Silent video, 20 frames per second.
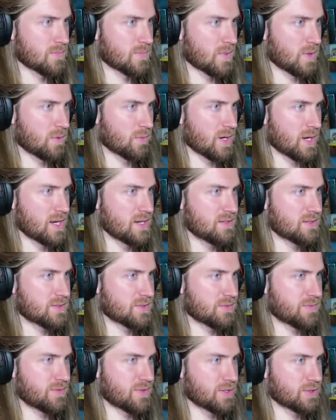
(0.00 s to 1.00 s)
Raise
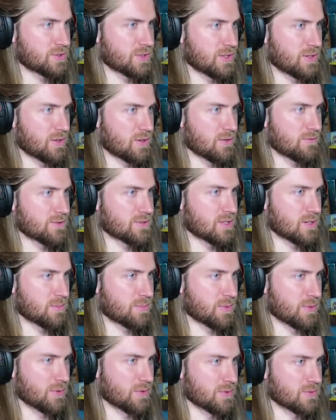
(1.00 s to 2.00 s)
fish and harvest their
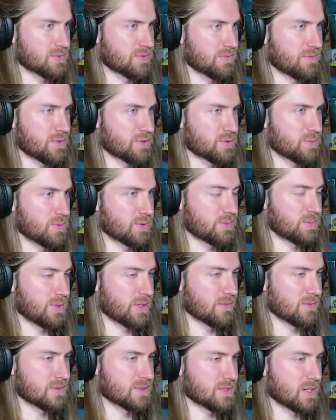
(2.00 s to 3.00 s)
produce. Fish multiply
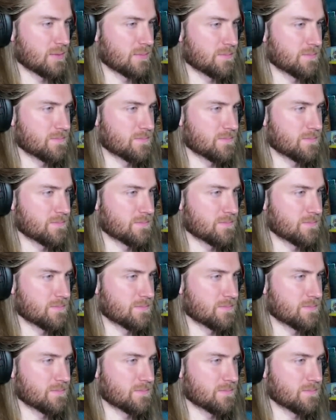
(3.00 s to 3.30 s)
over time.